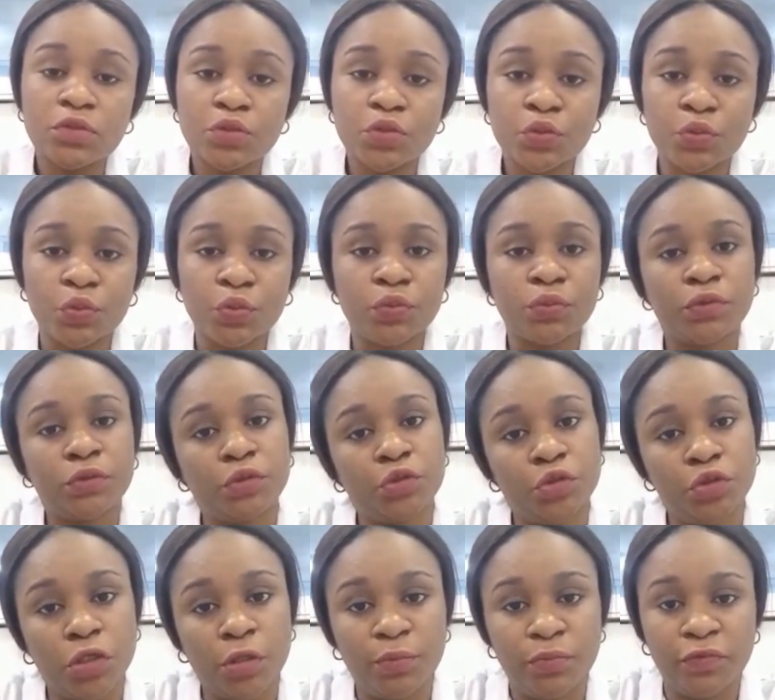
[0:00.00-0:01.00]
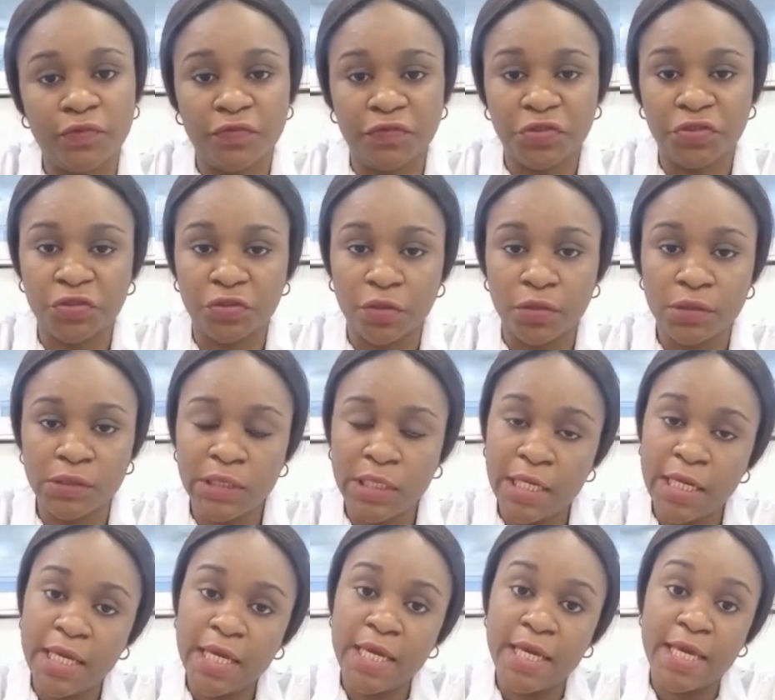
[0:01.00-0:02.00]
2. Double vision,
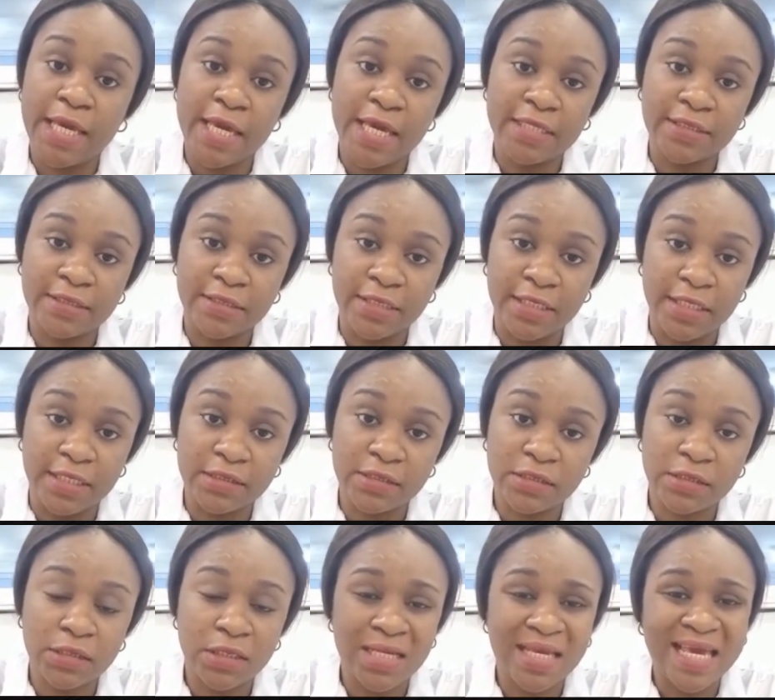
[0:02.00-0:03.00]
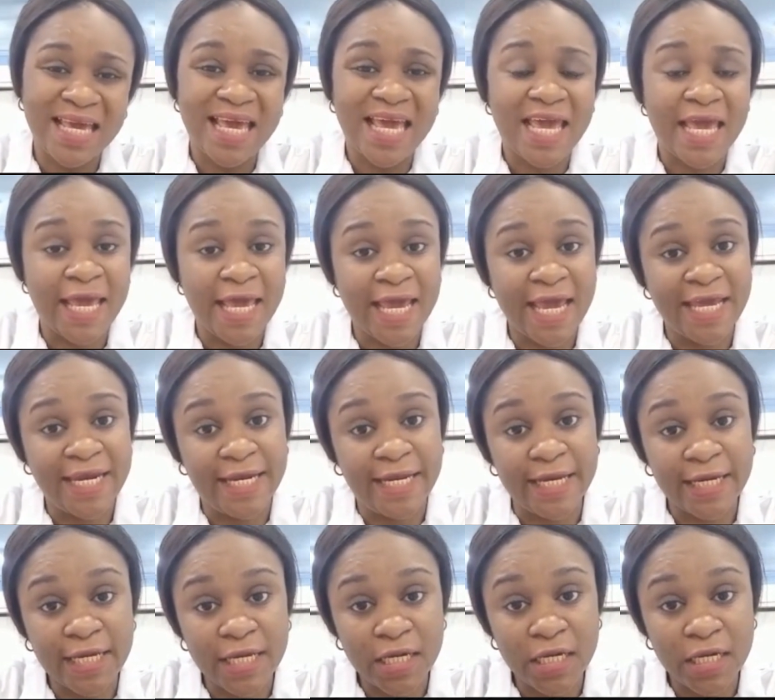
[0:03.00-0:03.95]
haziness, headache,